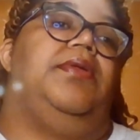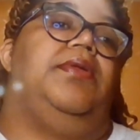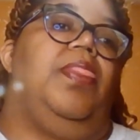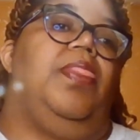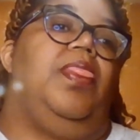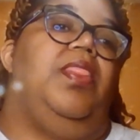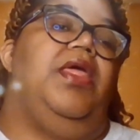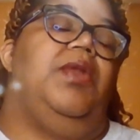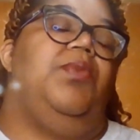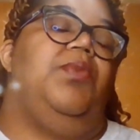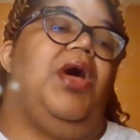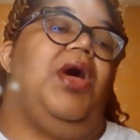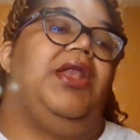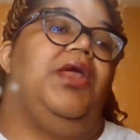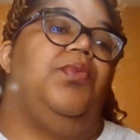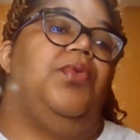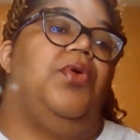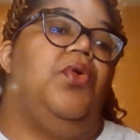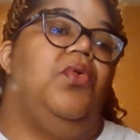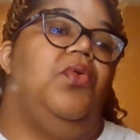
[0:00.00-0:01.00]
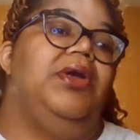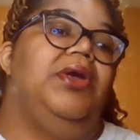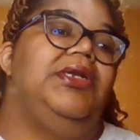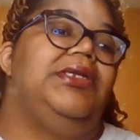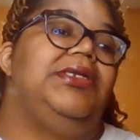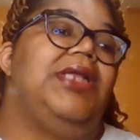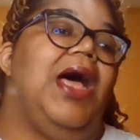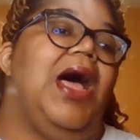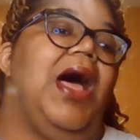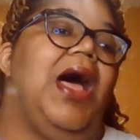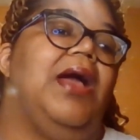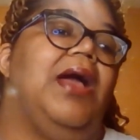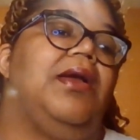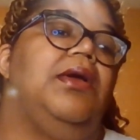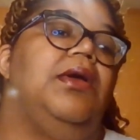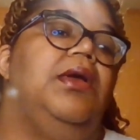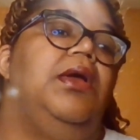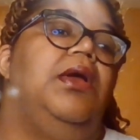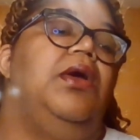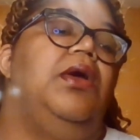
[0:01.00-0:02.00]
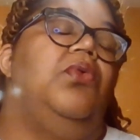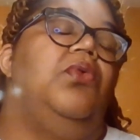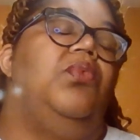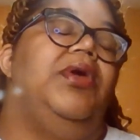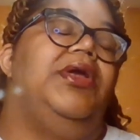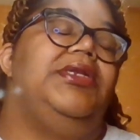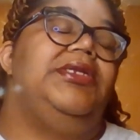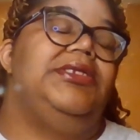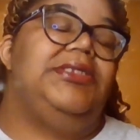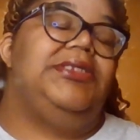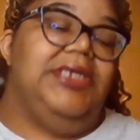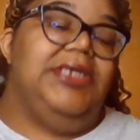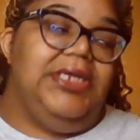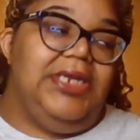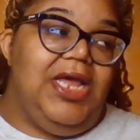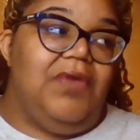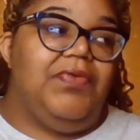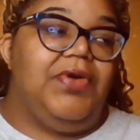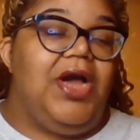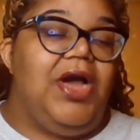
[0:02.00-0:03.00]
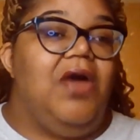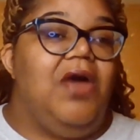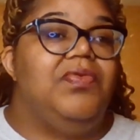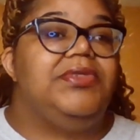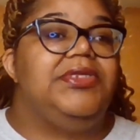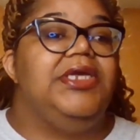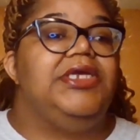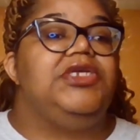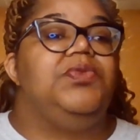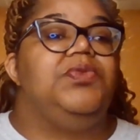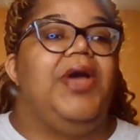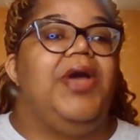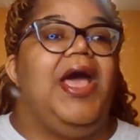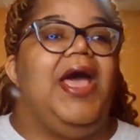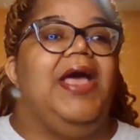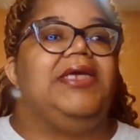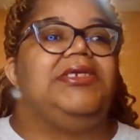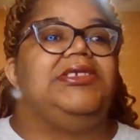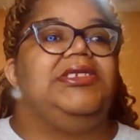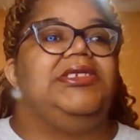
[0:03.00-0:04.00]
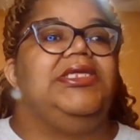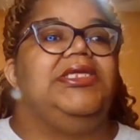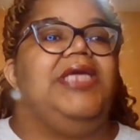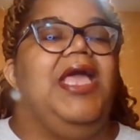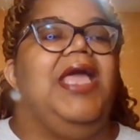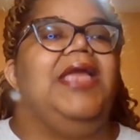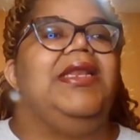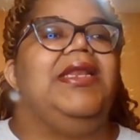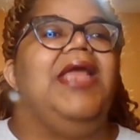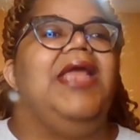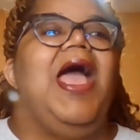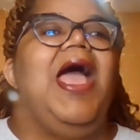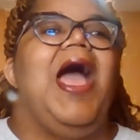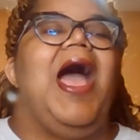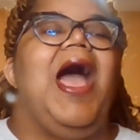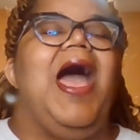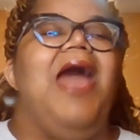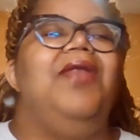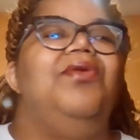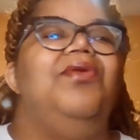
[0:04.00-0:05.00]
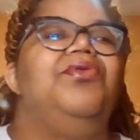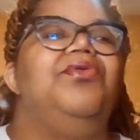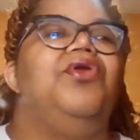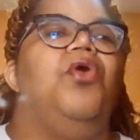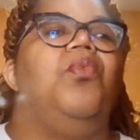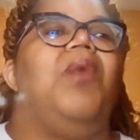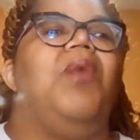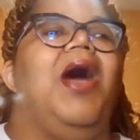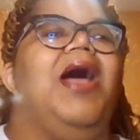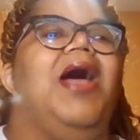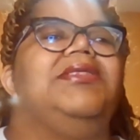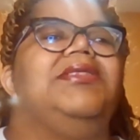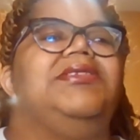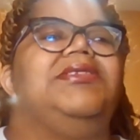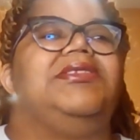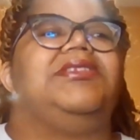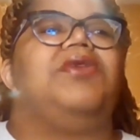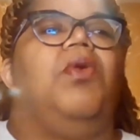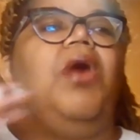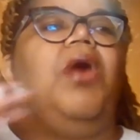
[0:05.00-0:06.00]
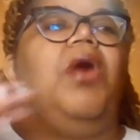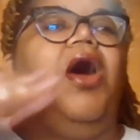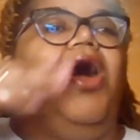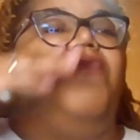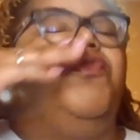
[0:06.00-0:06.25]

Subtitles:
Then while they were on the dock, Wendy did have a conversation with Ashley, and I don't know why is it so hard